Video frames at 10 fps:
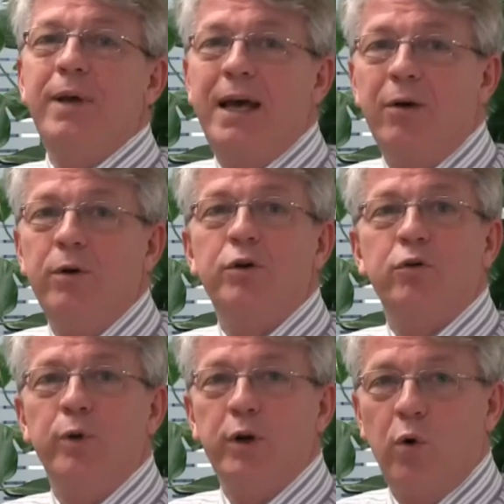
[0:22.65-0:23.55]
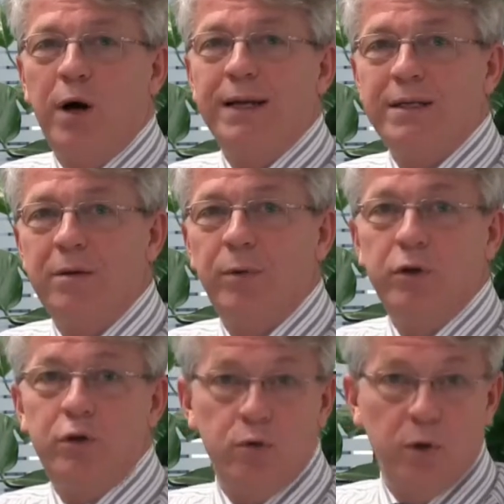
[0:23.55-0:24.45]
power to require
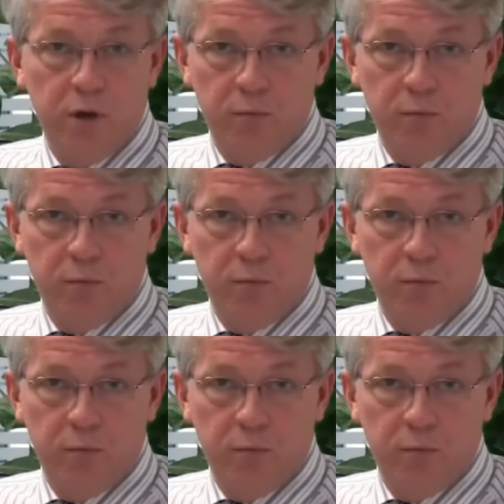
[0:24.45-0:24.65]
someone to